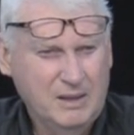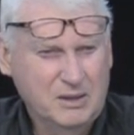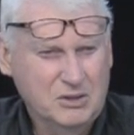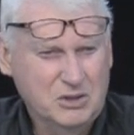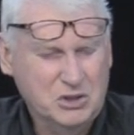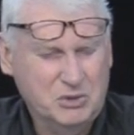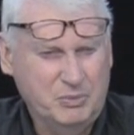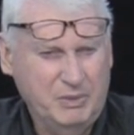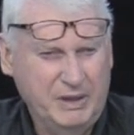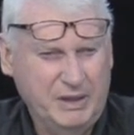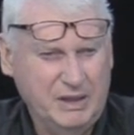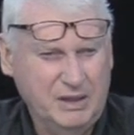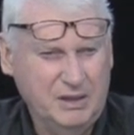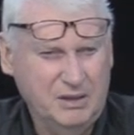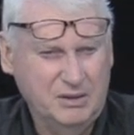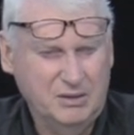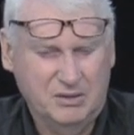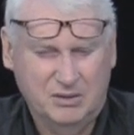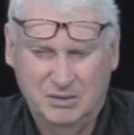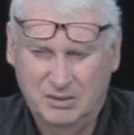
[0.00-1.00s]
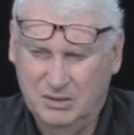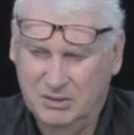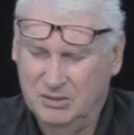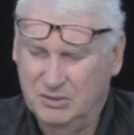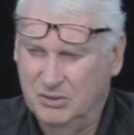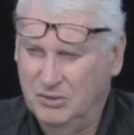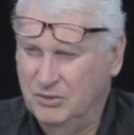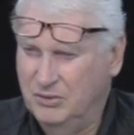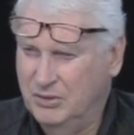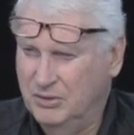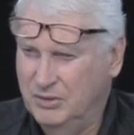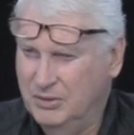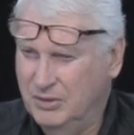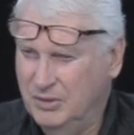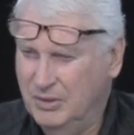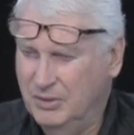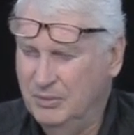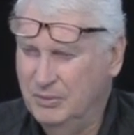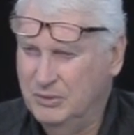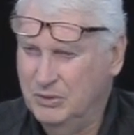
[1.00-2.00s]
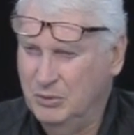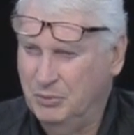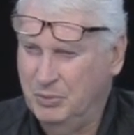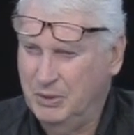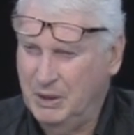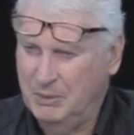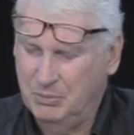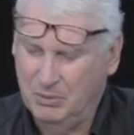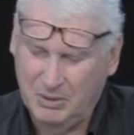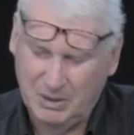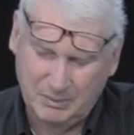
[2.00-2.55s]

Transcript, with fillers: speaking to to people.